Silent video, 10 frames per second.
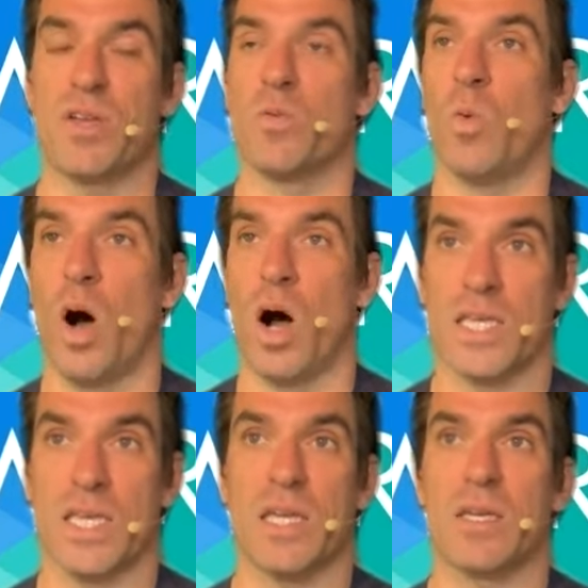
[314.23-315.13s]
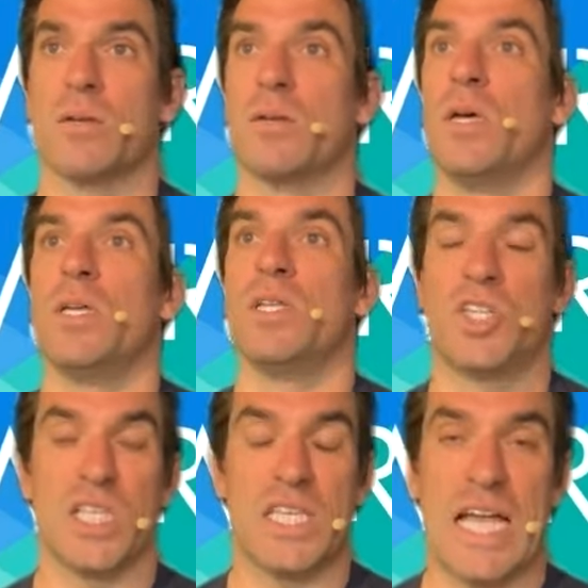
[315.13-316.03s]
You're walking, you're
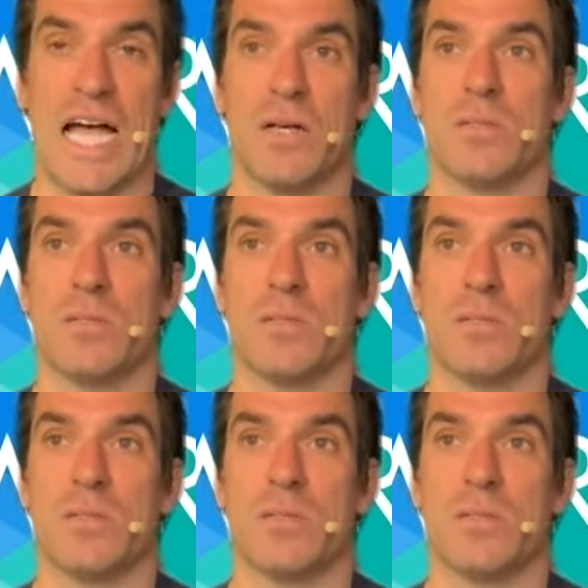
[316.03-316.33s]
chilling out.